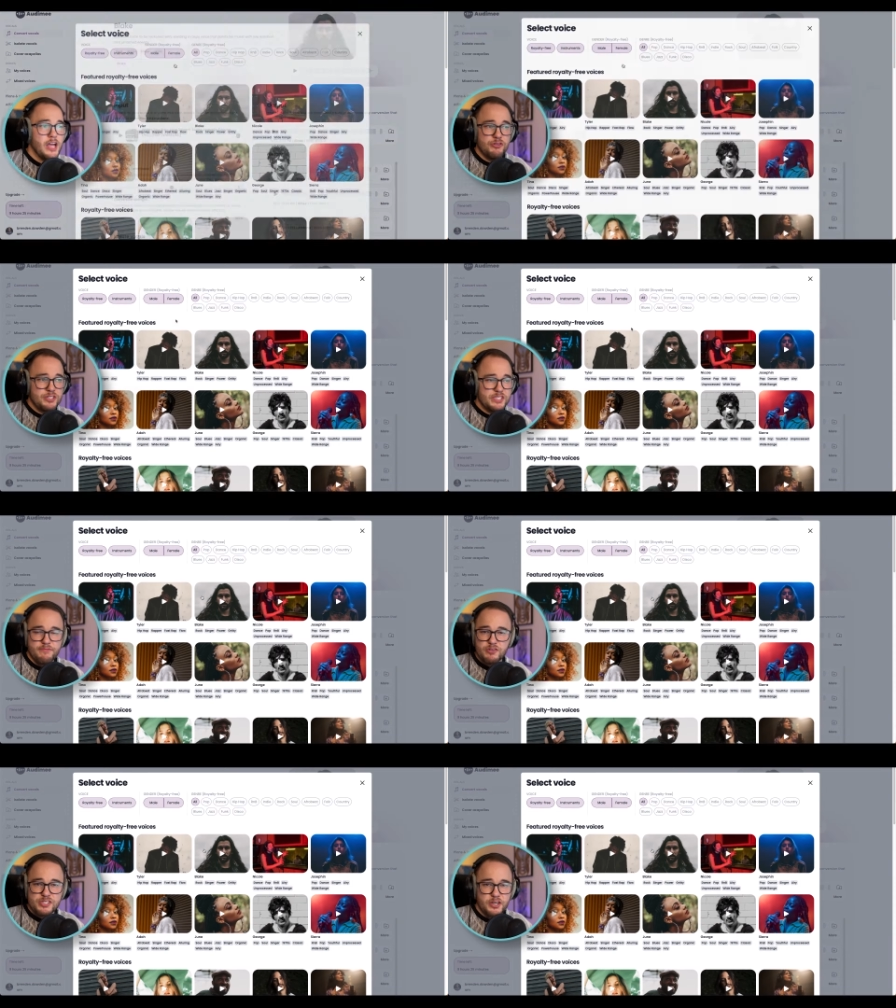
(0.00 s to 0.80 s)
used a
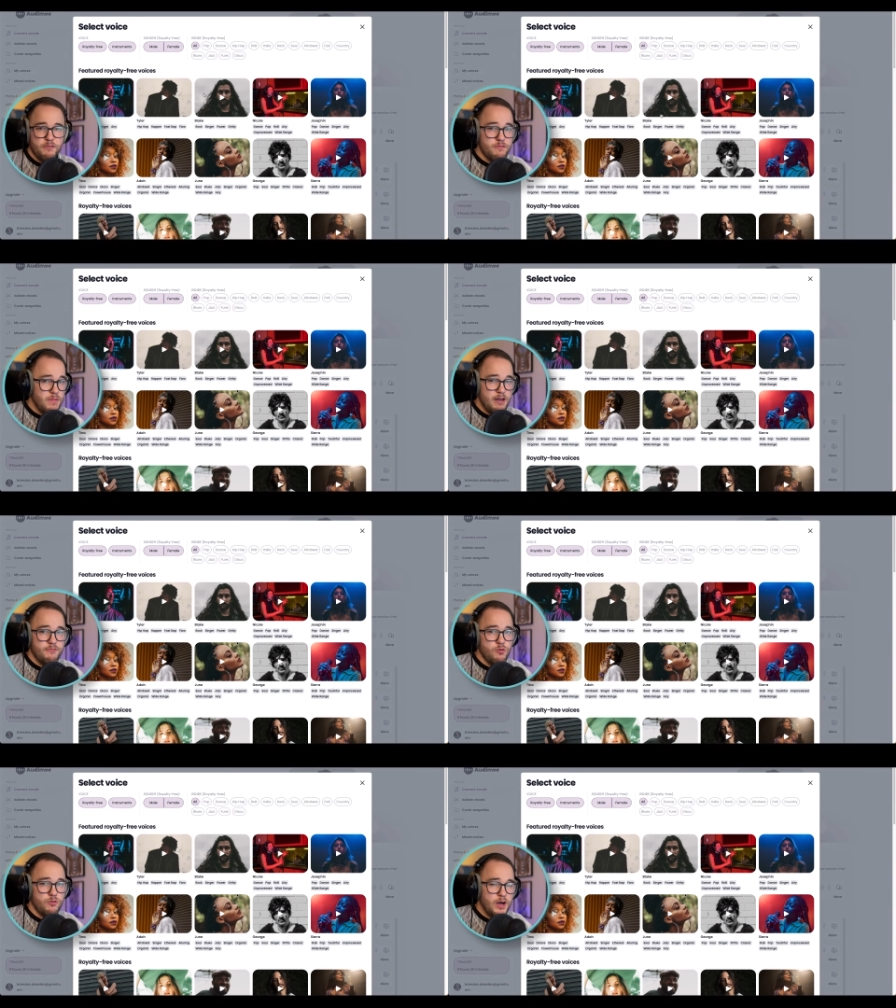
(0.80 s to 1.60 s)
different singer for my
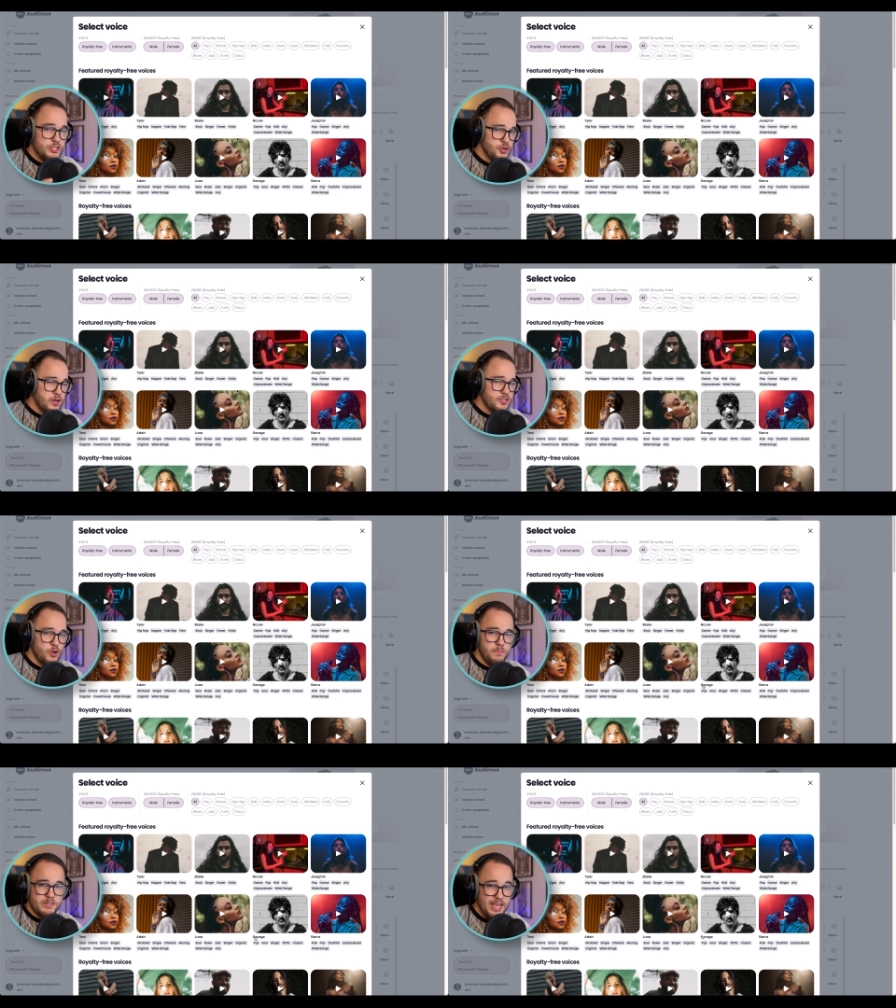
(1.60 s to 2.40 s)
vocal. I took
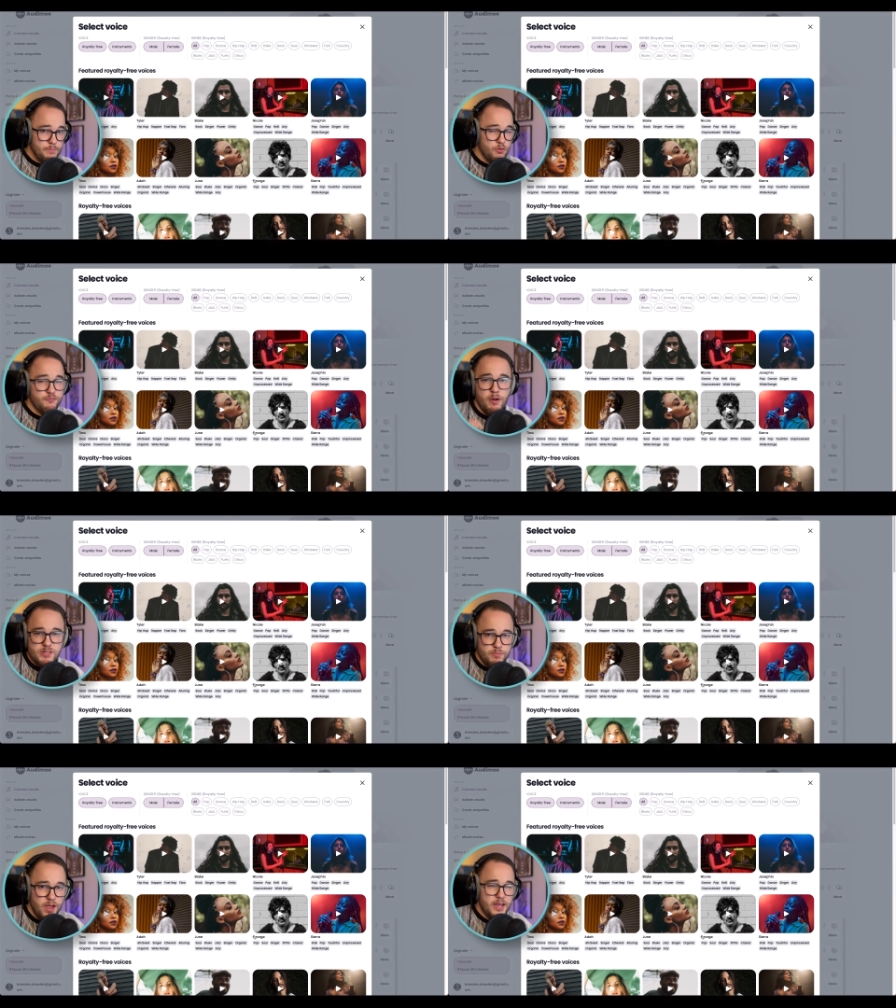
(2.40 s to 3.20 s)
a sample from
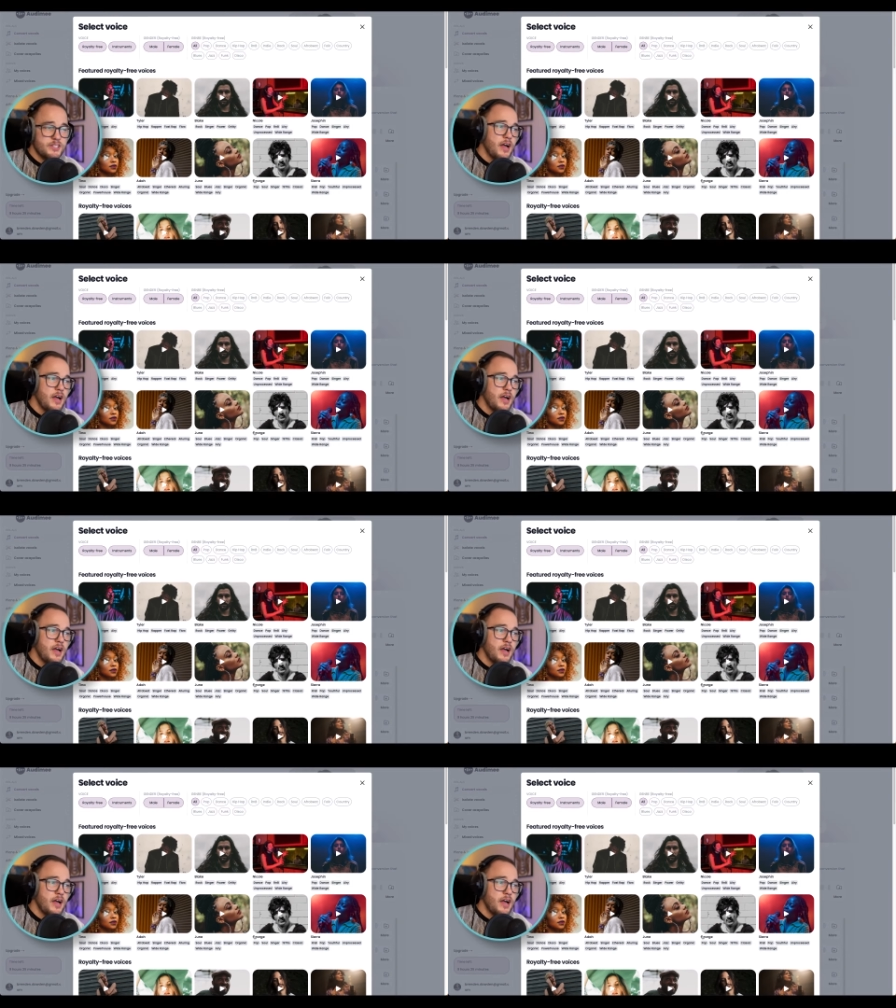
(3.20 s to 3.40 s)
Splice,